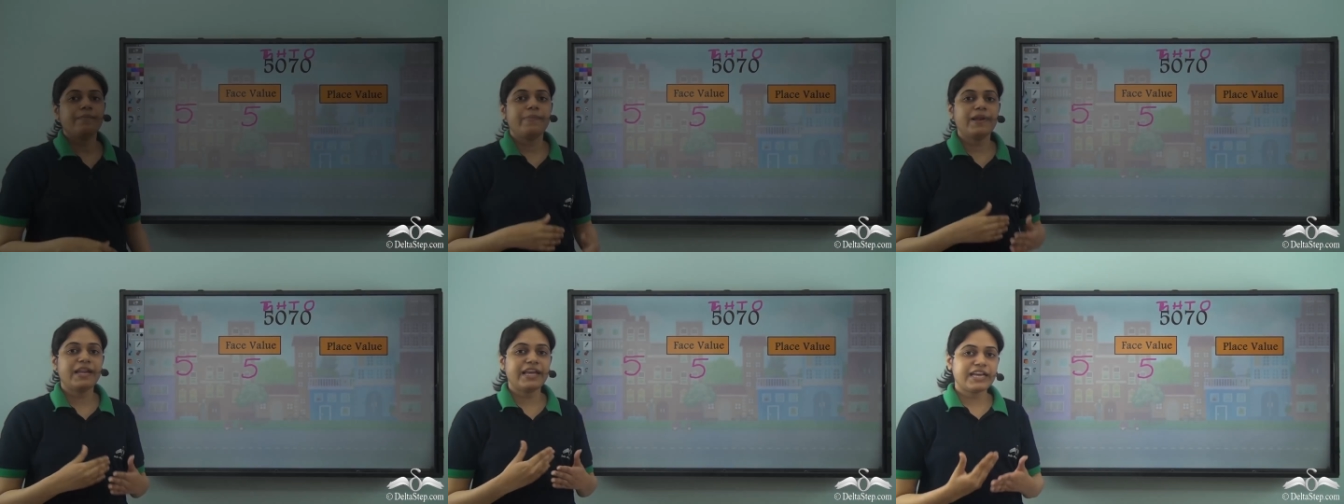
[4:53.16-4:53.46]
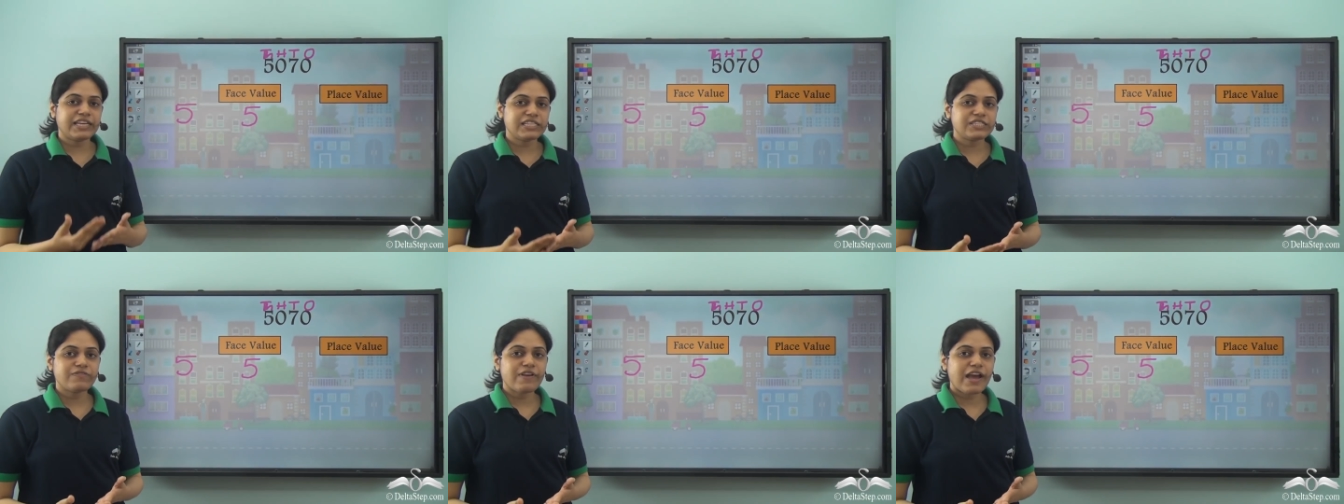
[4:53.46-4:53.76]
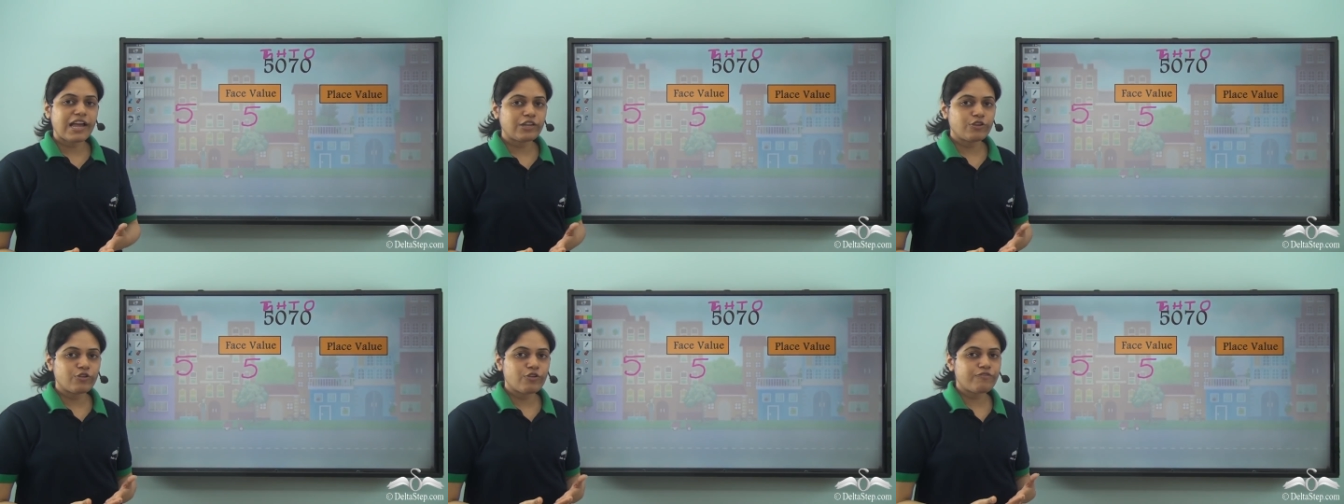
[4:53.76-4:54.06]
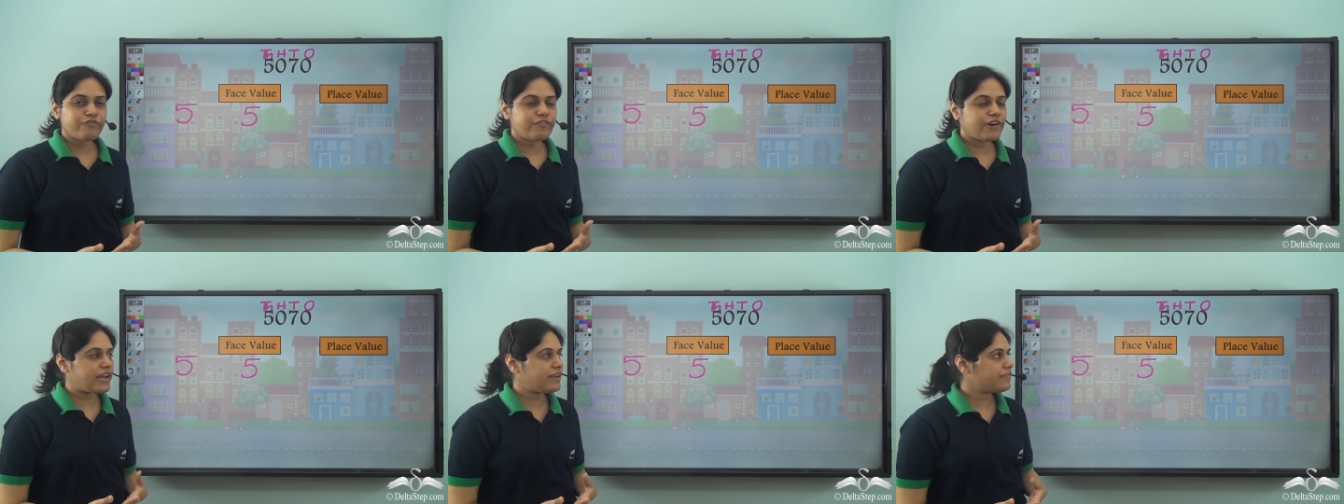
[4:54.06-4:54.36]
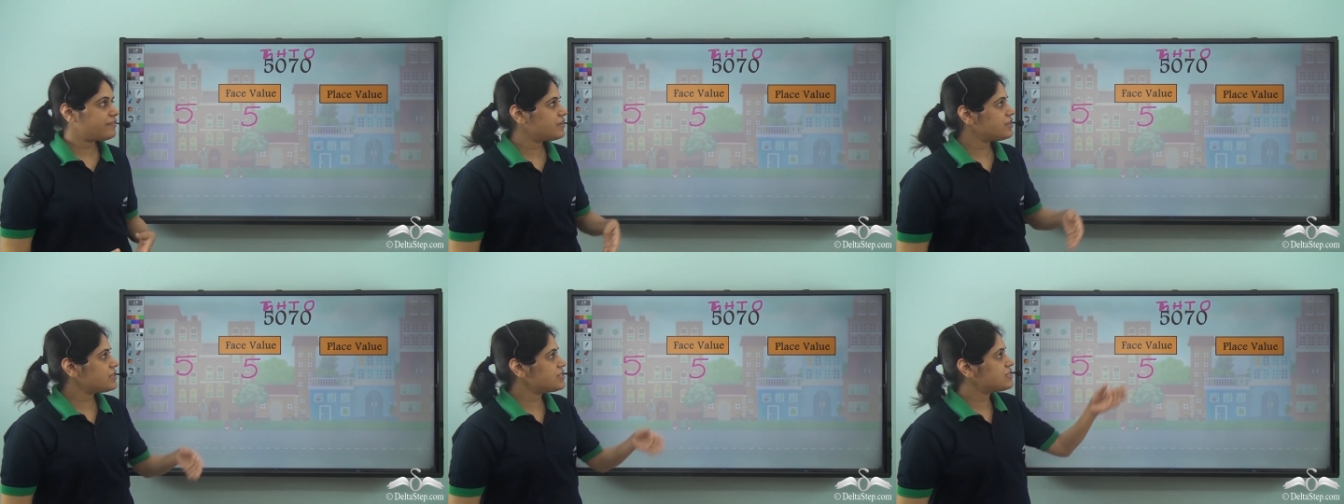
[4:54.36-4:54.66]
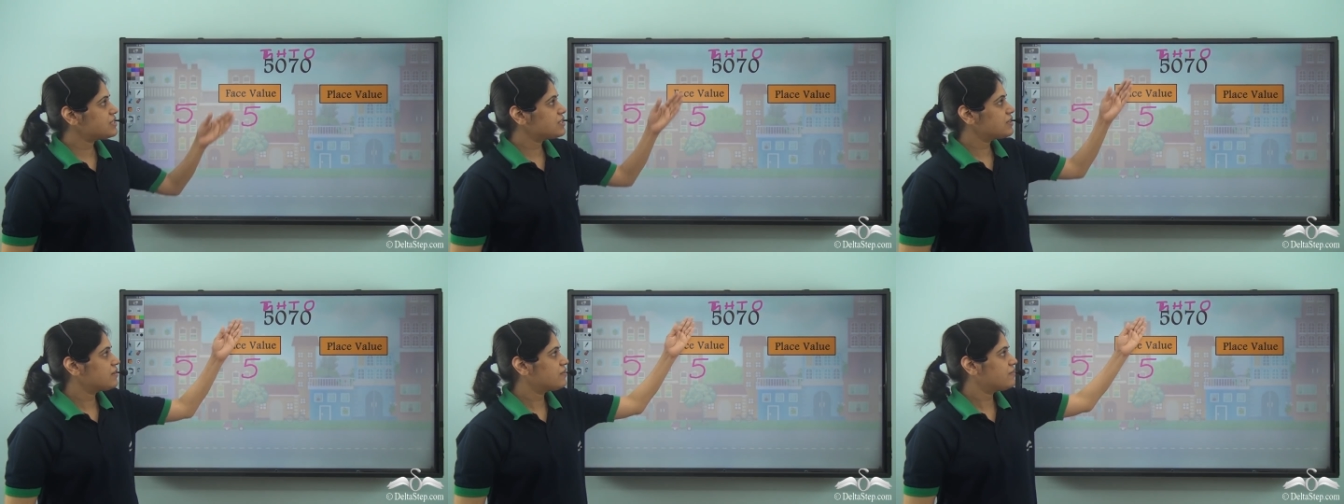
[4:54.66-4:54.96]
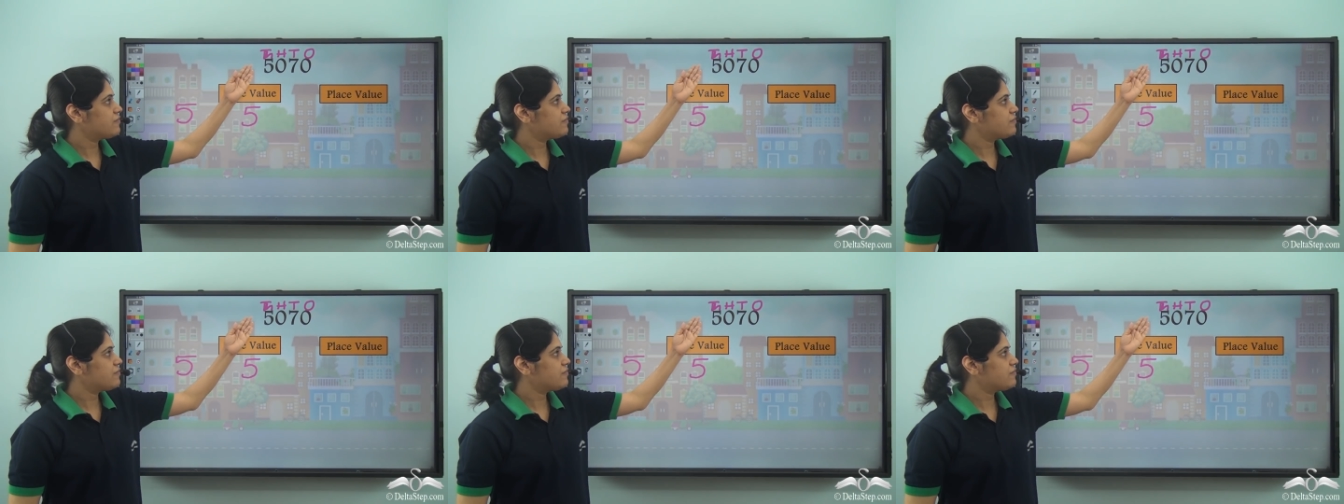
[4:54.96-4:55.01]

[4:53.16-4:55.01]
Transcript: Place value of 5 is